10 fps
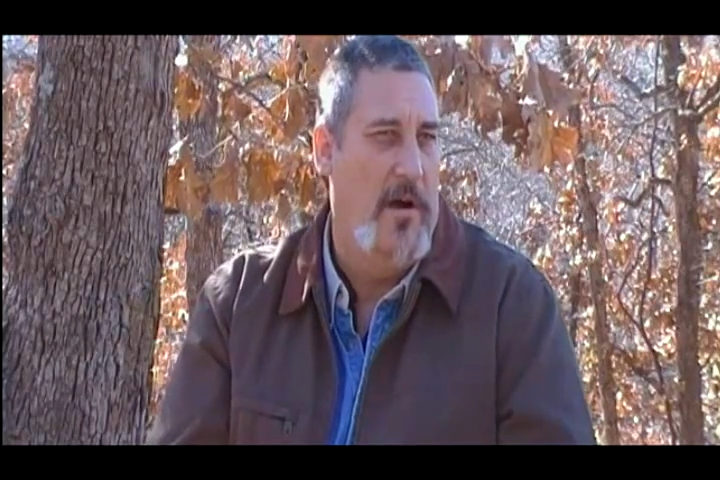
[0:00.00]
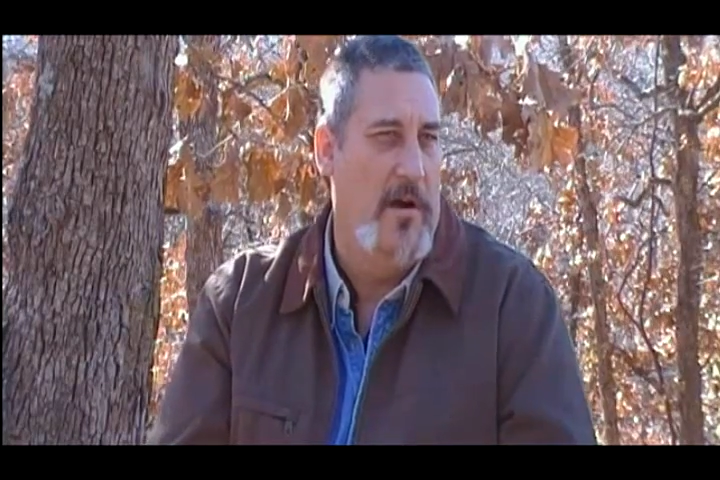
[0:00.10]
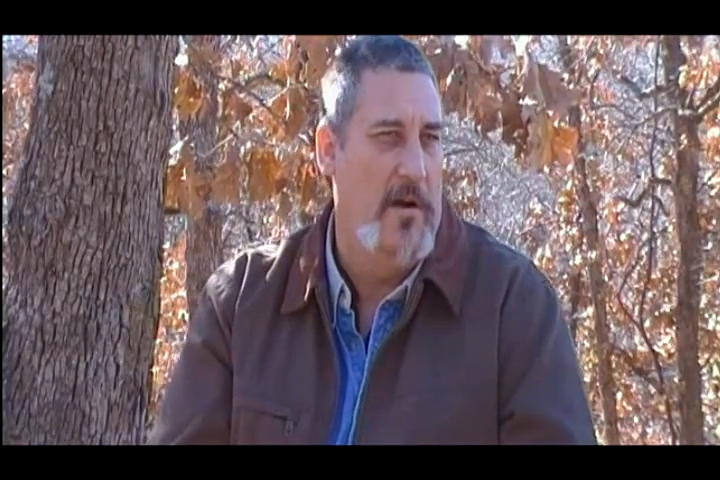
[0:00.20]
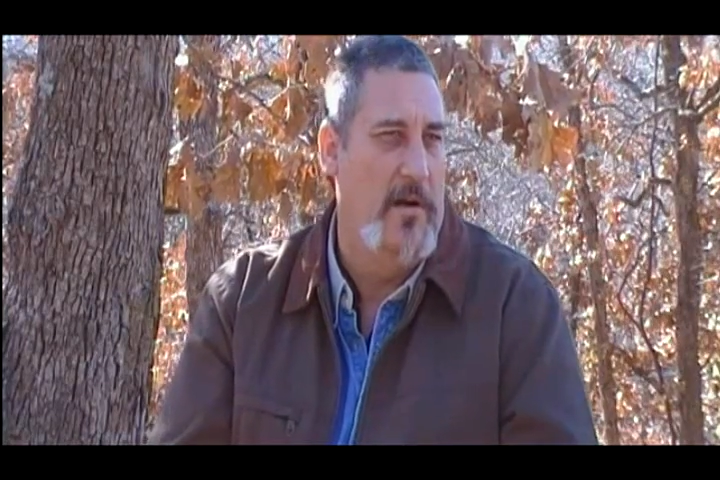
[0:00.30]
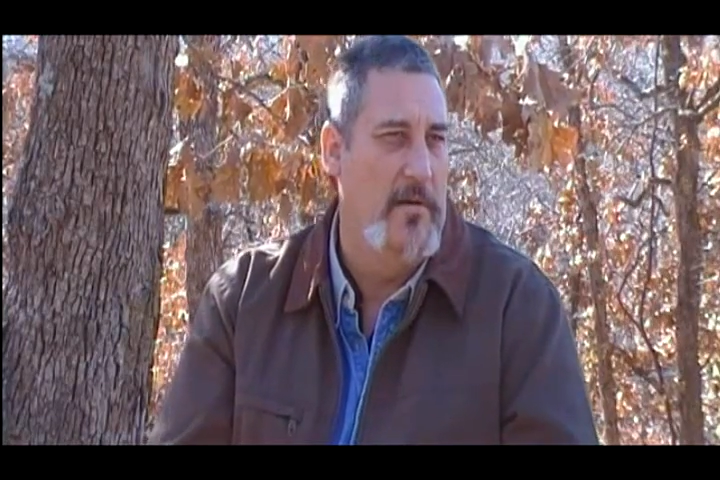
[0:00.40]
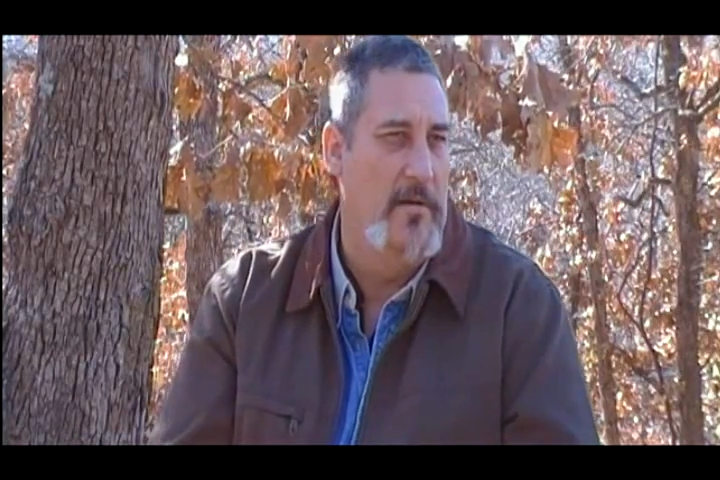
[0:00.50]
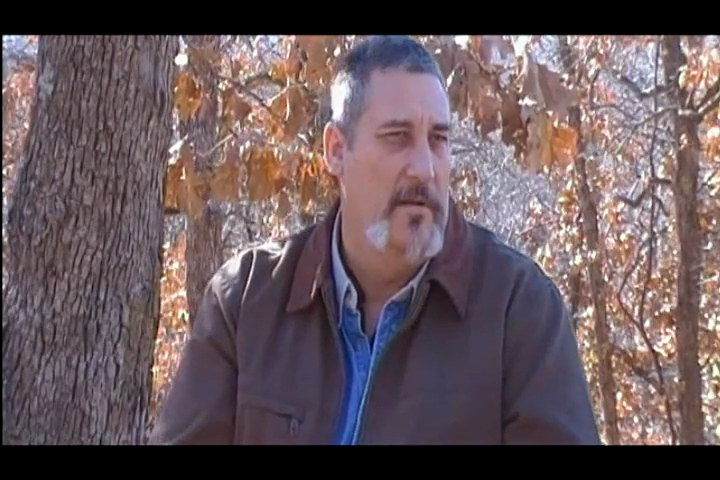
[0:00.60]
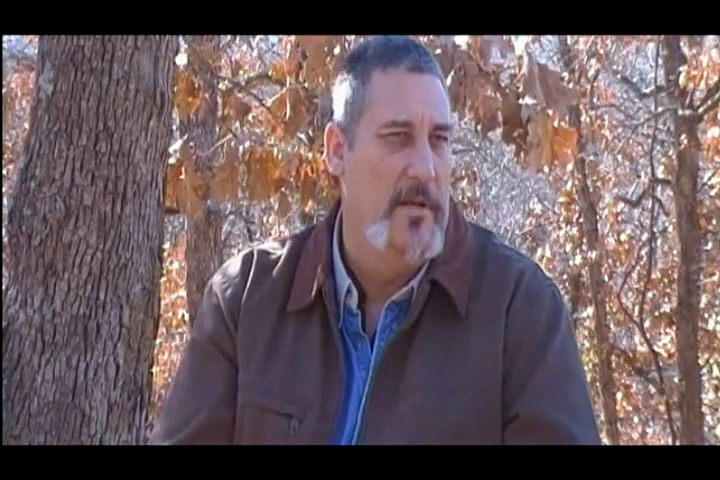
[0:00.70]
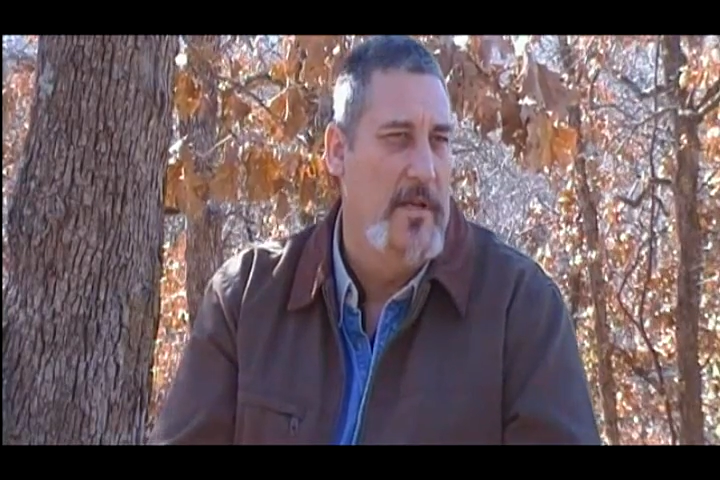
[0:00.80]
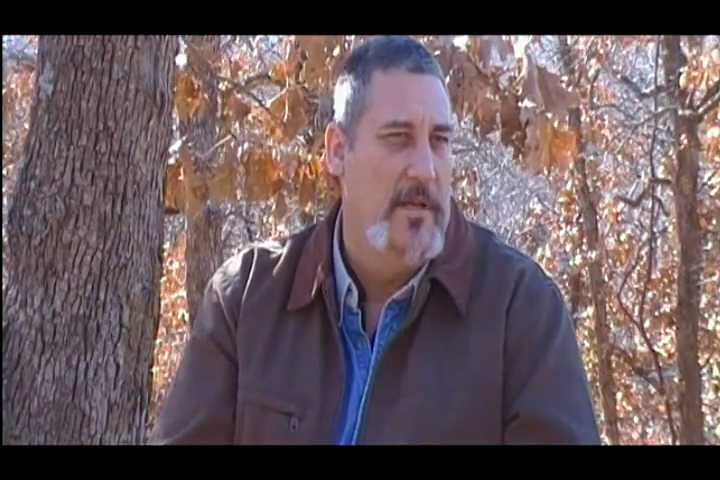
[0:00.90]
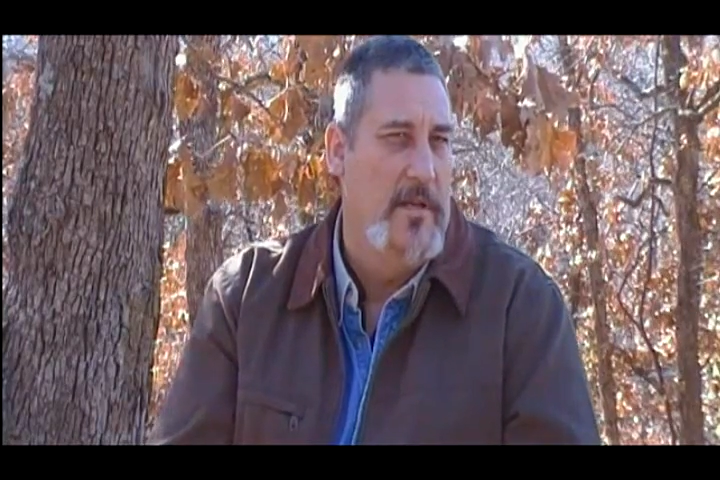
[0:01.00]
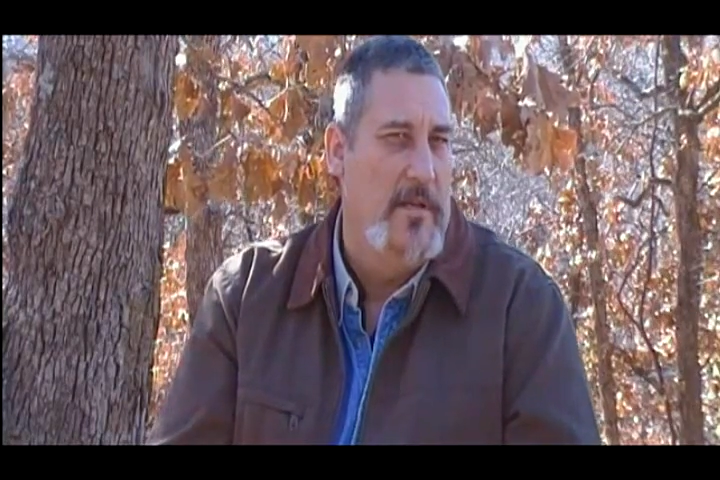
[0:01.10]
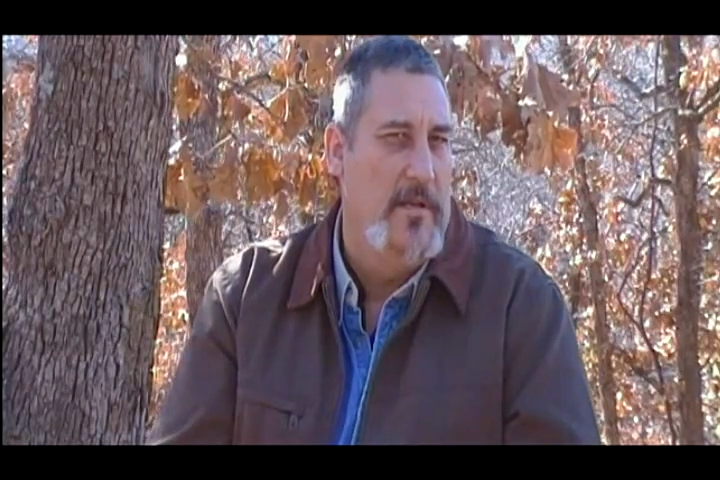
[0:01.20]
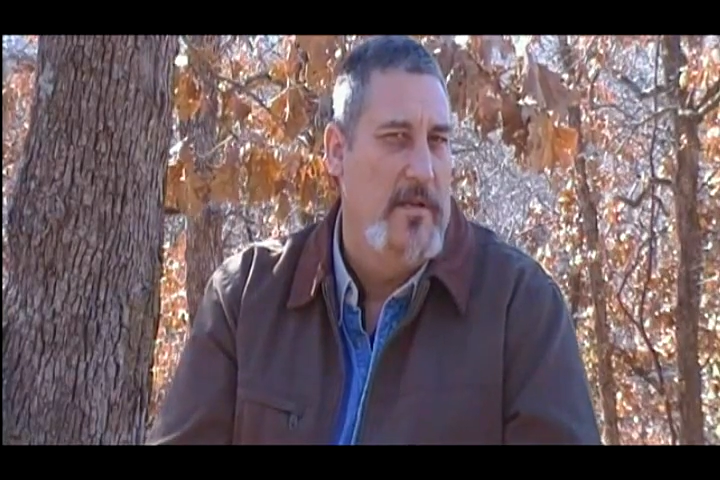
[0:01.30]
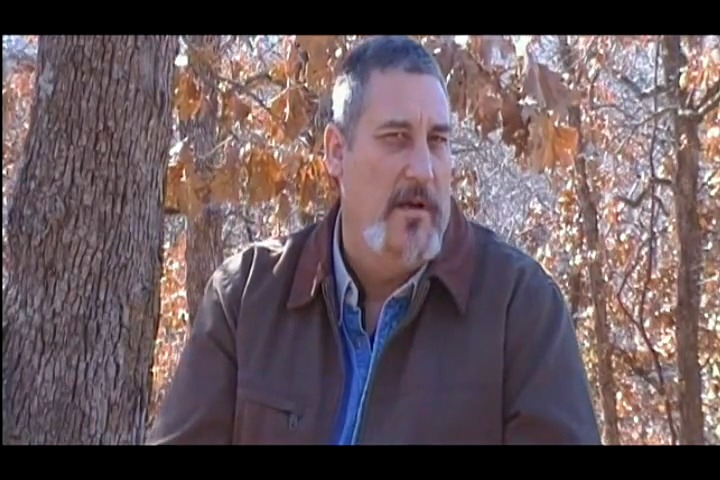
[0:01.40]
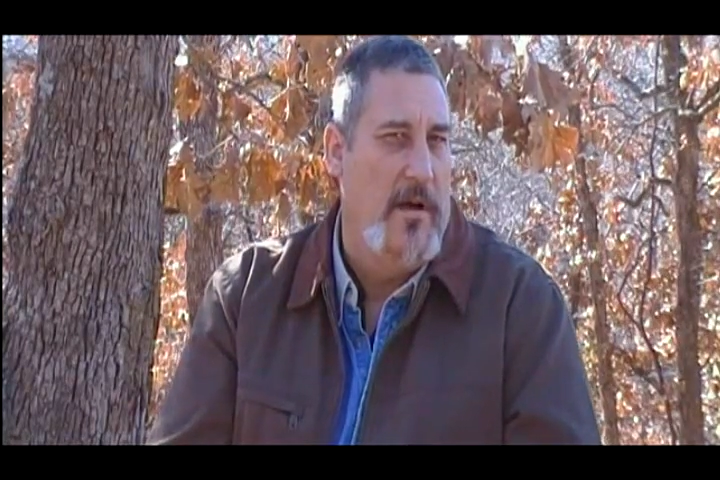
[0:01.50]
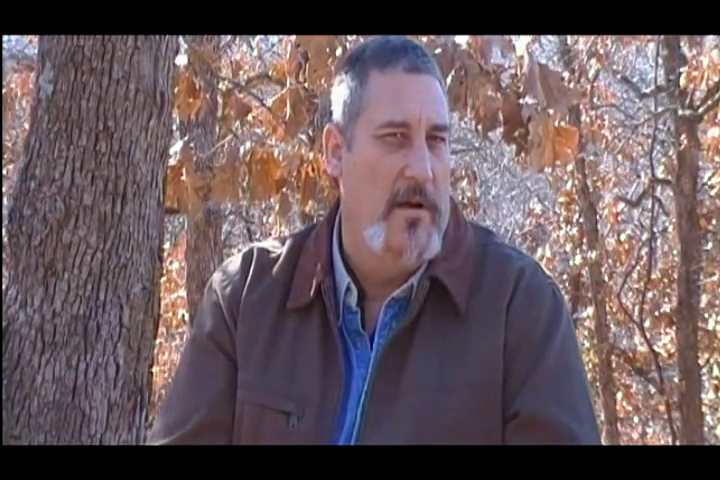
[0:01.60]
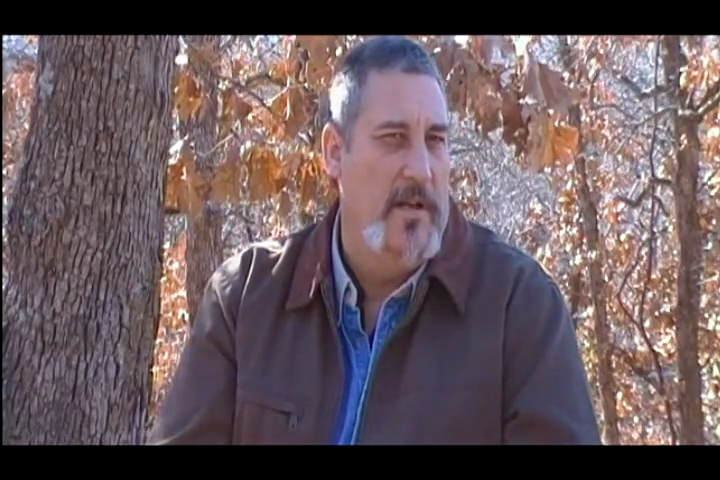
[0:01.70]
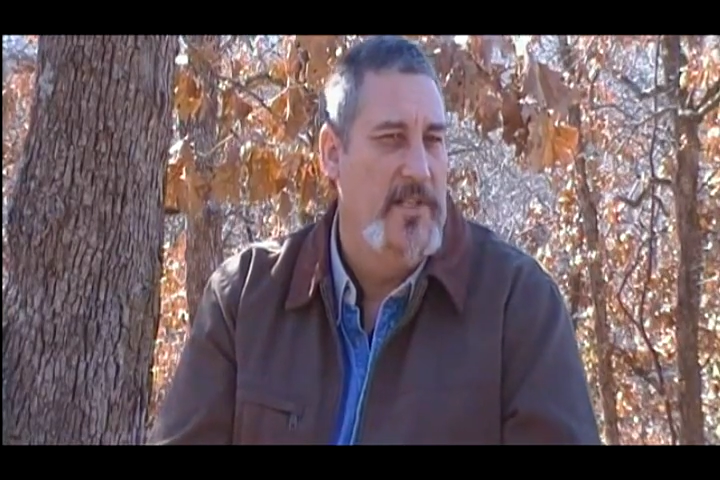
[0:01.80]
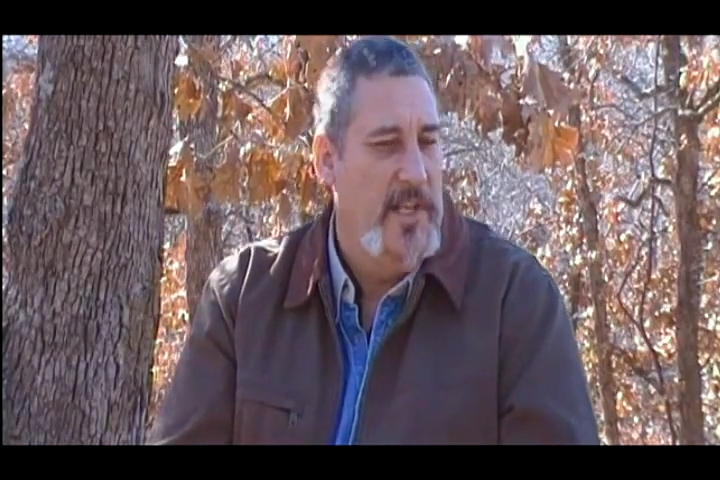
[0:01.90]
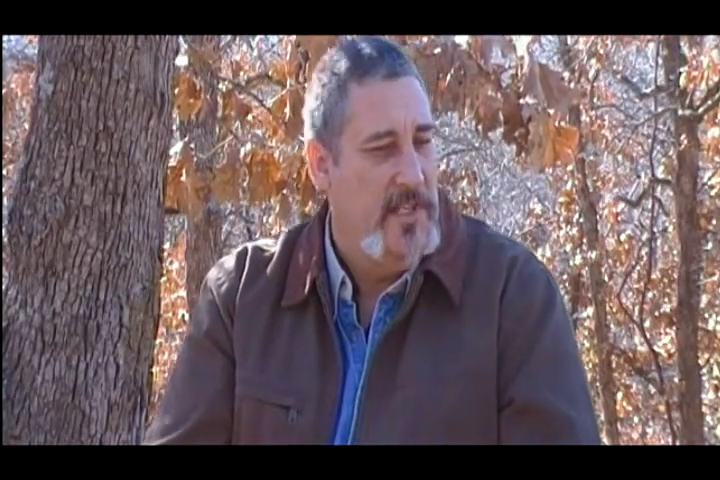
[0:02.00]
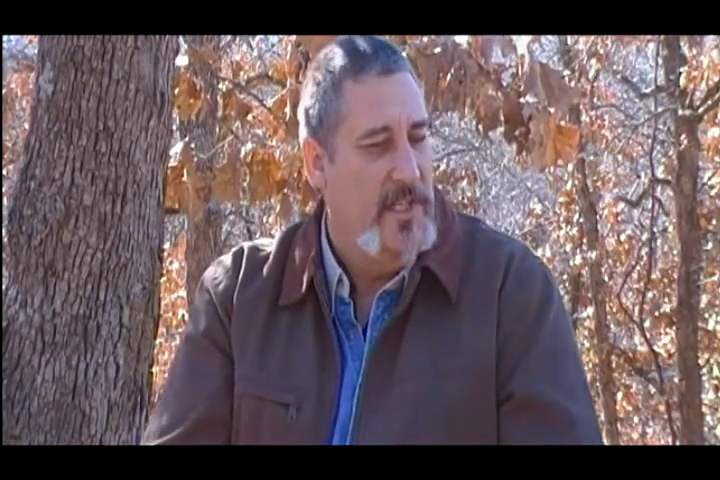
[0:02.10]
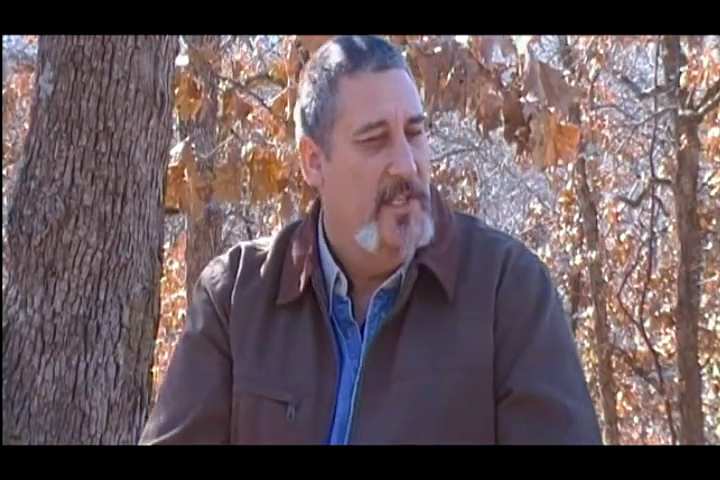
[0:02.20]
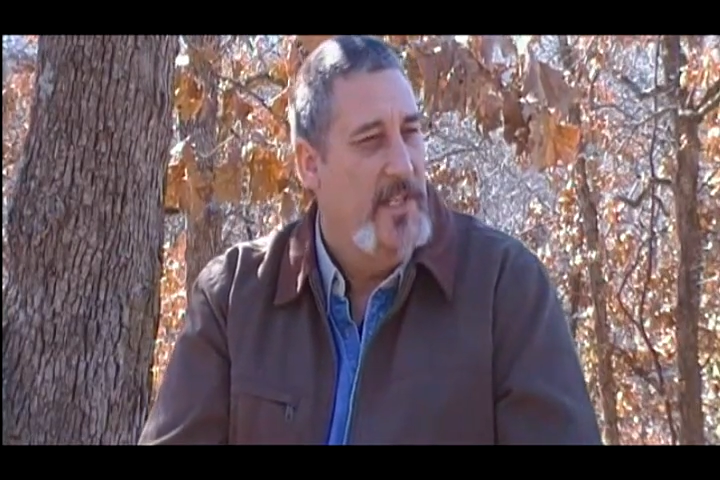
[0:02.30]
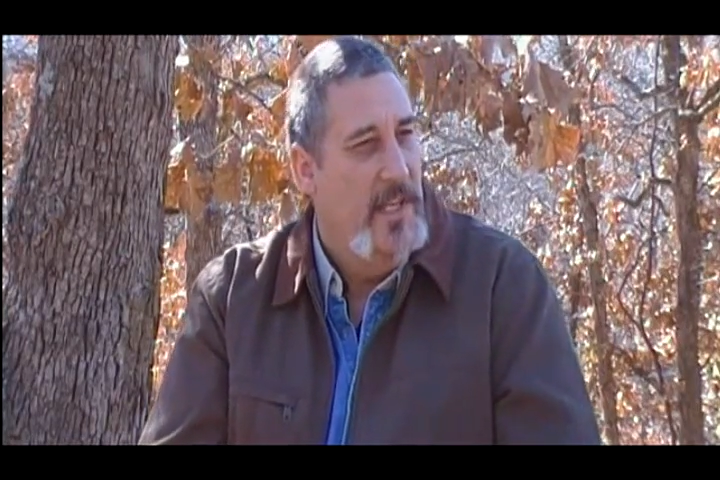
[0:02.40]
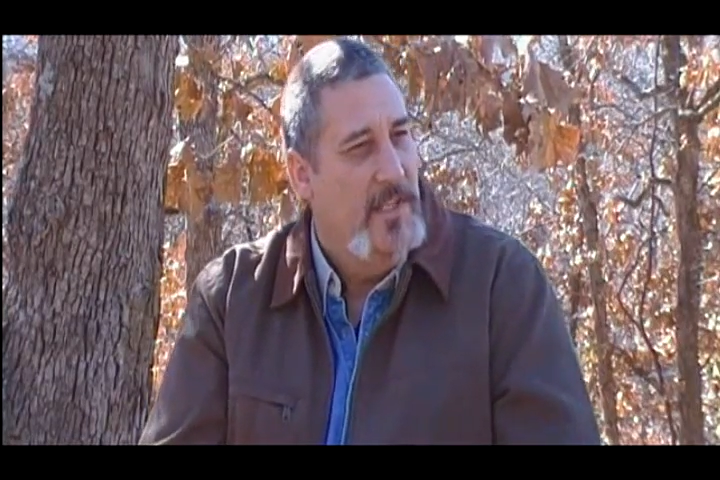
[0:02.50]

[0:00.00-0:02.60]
our existence